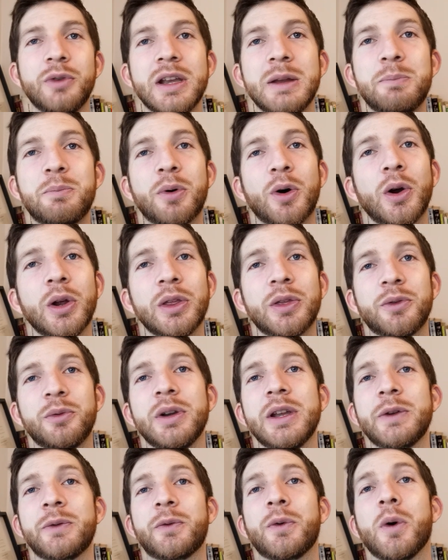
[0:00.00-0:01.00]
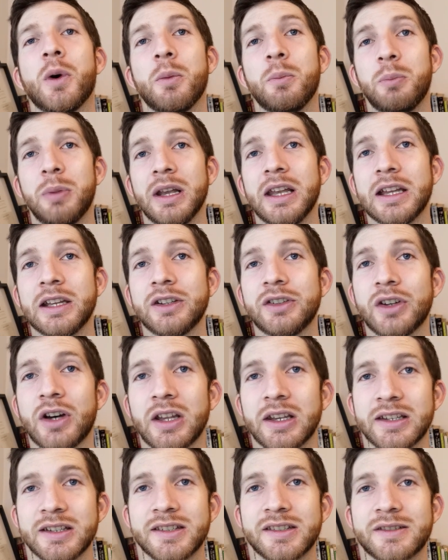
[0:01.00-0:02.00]
$3.34 billion.
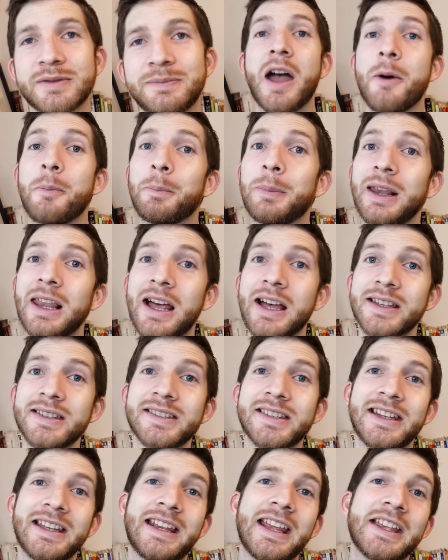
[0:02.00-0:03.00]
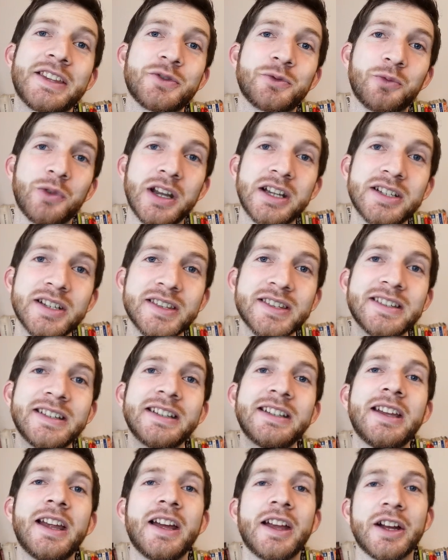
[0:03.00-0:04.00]
Plus, it has
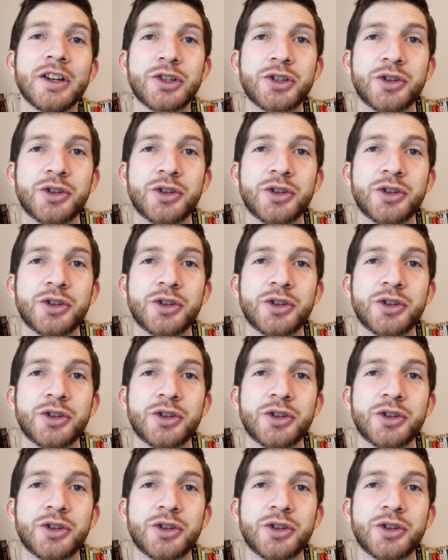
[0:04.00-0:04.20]
registered a